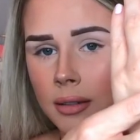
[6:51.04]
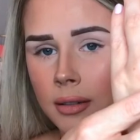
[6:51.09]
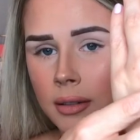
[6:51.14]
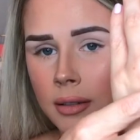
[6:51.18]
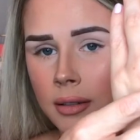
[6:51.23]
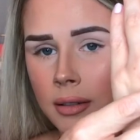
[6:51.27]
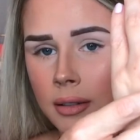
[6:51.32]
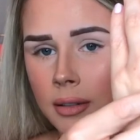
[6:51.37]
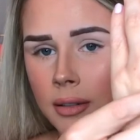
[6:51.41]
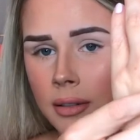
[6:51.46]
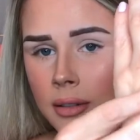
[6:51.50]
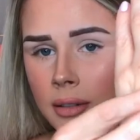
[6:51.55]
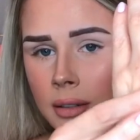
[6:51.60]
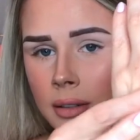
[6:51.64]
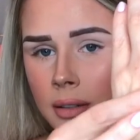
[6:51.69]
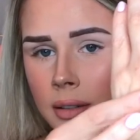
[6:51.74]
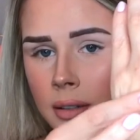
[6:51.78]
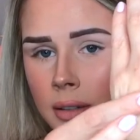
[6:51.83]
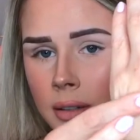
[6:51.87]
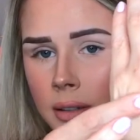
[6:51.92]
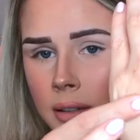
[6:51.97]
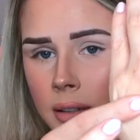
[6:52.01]

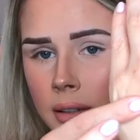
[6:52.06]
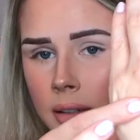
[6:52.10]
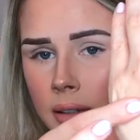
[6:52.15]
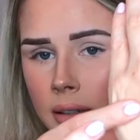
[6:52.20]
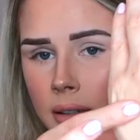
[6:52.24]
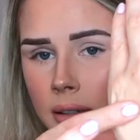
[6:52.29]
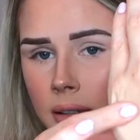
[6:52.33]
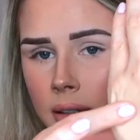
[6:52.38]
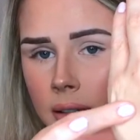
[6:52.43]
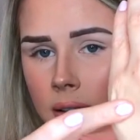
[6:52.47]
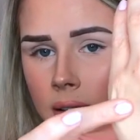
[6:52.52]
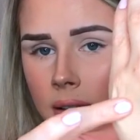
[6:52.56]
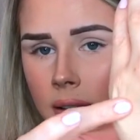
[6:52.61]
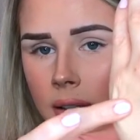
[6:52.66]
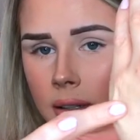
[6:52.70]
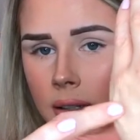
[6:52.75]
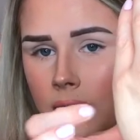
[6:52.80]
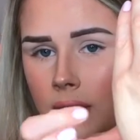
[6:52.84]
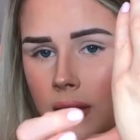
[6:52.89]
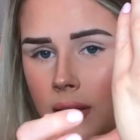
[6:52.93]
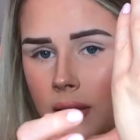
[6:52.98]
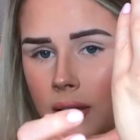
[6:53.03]

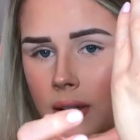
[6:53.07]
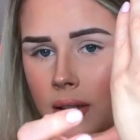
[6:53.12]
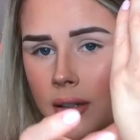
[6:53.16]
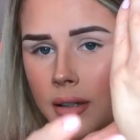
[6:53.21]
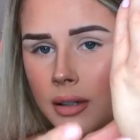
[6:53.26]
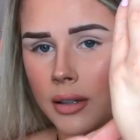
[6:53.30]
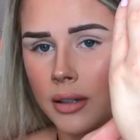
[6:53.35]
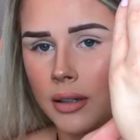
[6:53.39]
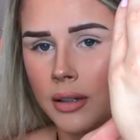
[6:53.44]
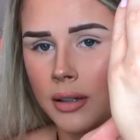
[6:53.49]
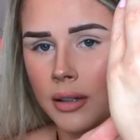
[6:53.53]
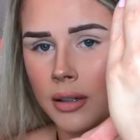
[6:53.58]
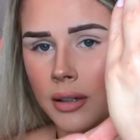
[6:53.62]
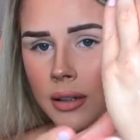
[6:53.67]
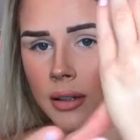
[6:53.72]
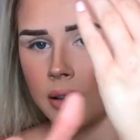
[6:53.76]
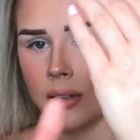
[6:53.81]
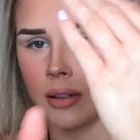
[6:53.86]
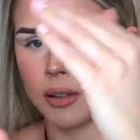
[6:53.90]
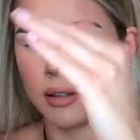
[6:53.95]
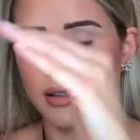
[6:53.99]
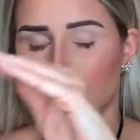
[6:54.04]

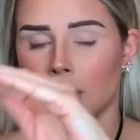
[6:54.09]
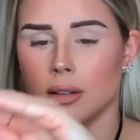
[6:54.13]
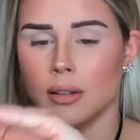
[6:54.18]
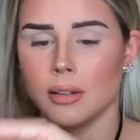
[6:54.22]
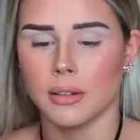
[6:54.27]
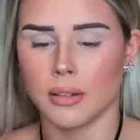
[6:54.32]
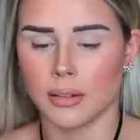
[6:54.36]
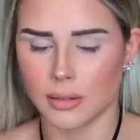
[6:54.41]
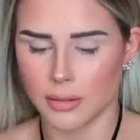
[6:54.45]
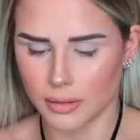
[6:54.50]
No one is speaking in this clip.